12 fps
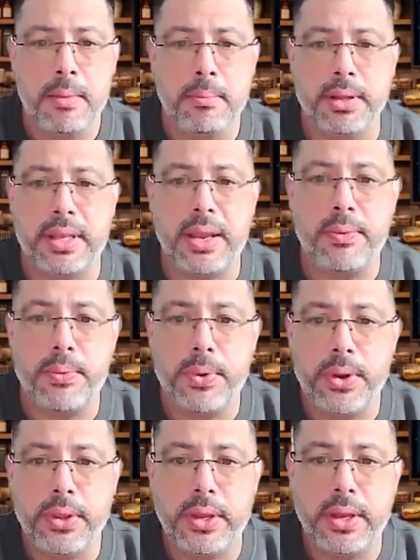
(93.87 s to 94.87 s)
but they
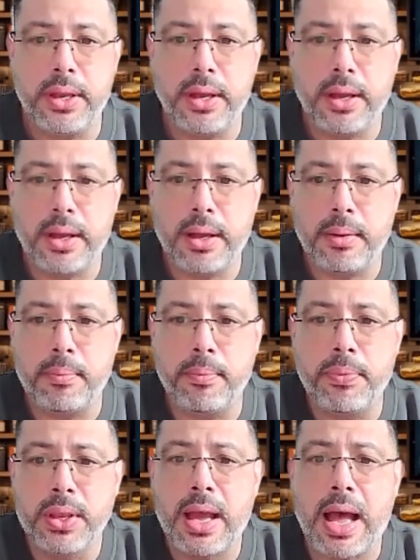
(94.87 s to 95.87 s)
really
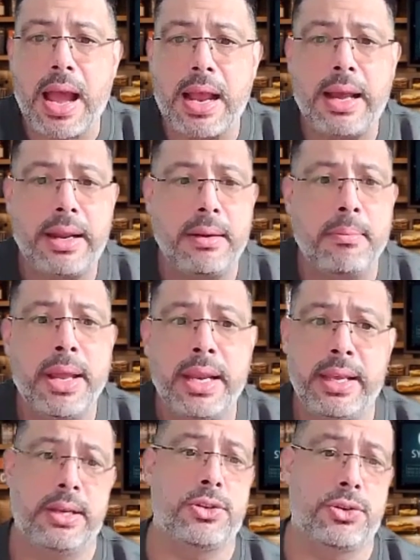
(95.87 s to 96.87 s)
highlighted
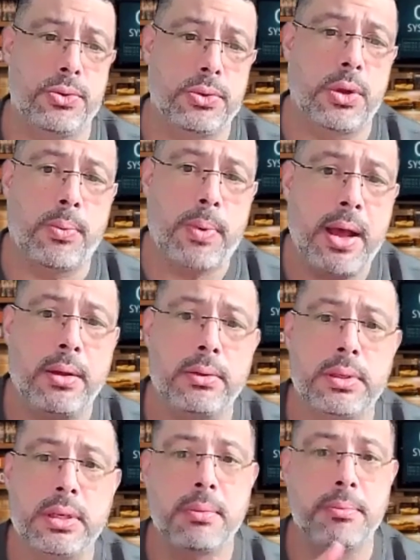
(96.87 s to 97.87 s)
many issues
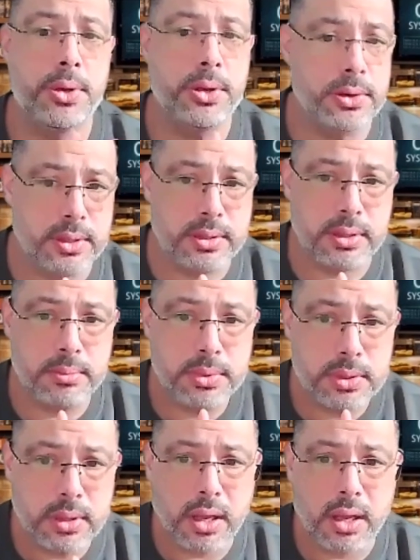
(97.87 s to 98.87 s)
around computer
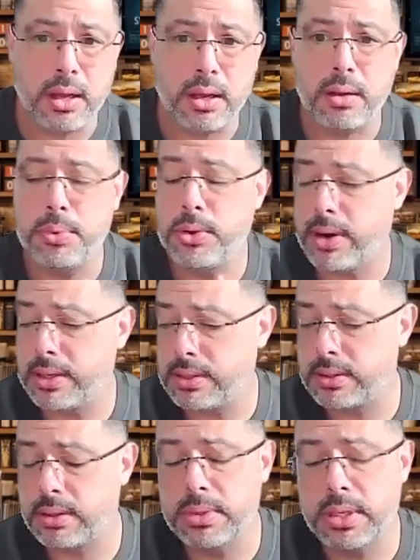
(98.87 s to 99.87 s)
systems, computerized
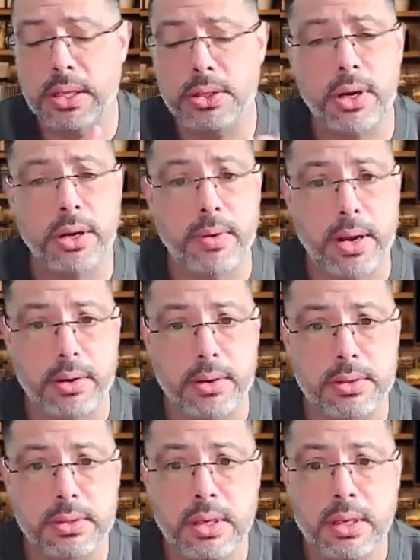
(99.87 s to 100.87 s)
systems, electronic
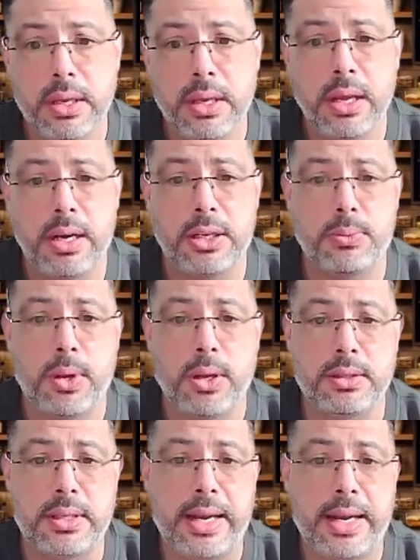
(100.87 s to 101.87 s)
records, and as well
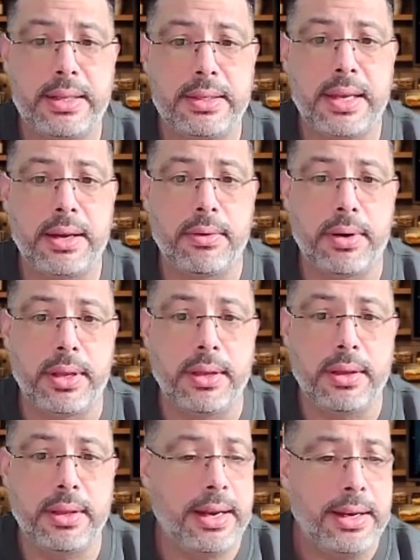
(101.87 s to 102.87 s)
as data integrity.
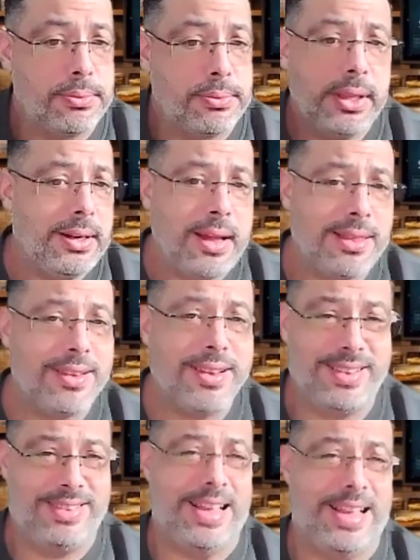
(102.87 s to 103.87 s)
And it's really nothing
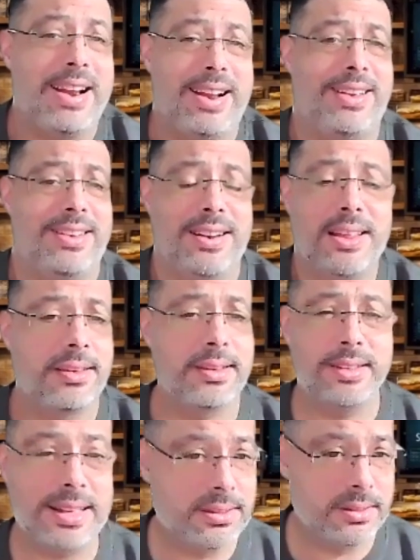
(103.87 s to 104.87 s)
exotic,
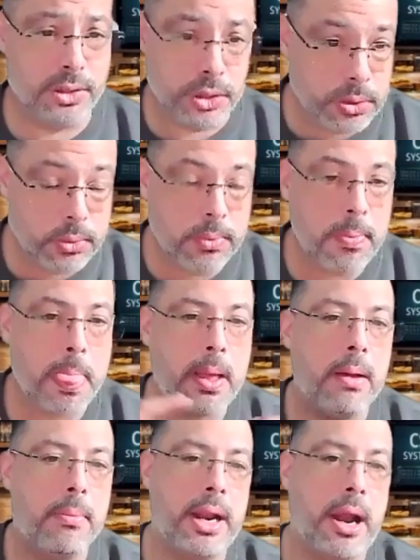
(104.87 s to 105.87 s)
nothing that's new
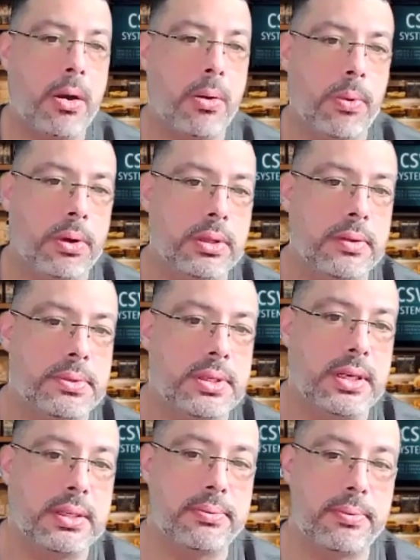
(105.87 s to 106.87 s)
in our world of
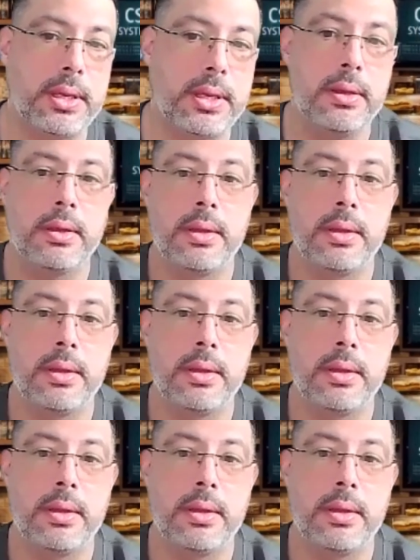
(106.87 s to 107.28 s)
CSV,